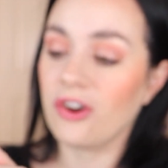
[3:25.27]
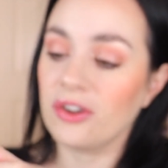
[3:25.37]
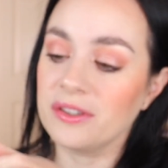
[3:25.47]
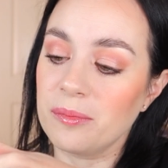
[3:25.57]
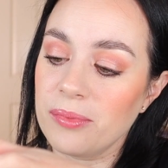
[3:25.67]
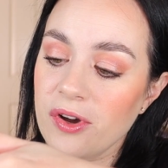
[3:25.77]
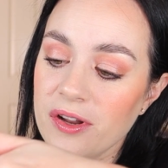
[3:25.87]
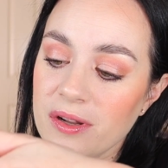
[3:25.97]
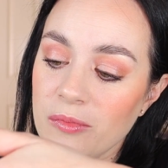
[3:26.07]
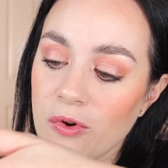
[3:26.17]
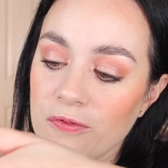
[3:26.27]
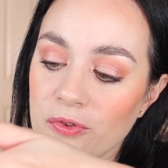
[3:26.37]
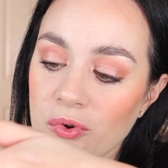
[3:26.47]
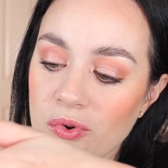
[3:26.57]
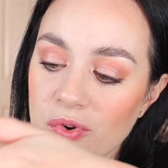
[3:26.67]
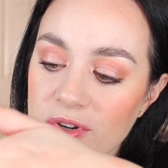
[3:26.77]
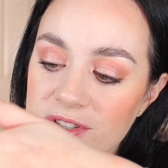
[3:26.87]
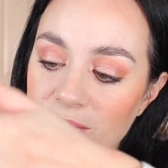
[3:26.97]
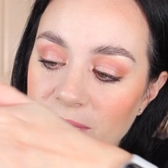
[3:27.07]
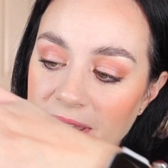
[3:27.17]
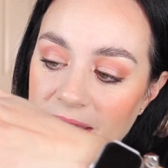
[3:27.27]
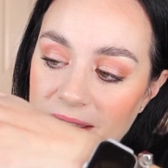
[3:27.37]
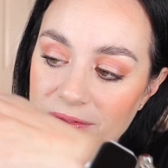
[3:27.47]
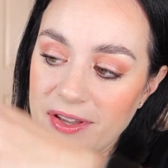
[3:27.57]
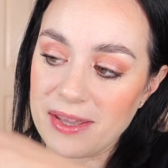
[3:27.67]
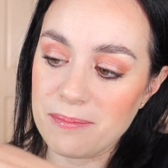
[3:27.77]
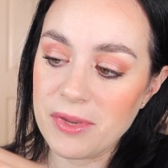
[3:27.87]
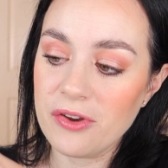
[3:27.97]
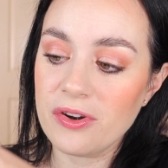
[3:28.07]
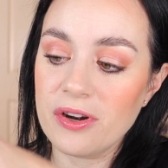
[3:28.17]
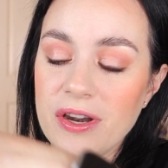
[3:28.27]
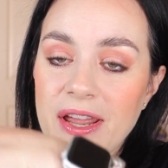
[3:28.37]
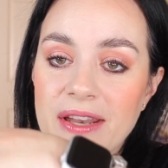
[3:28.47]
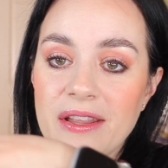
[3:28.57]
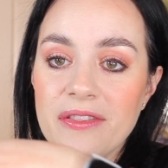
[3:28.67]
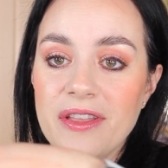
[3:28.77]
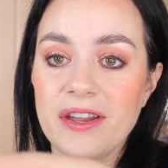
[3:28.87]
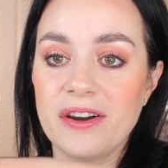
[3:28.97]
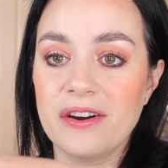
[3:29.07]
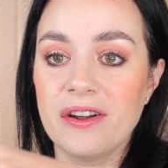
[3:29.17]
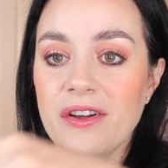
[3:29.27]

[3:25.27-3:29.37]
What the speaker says: on the bottom, of course, we have a mirror and their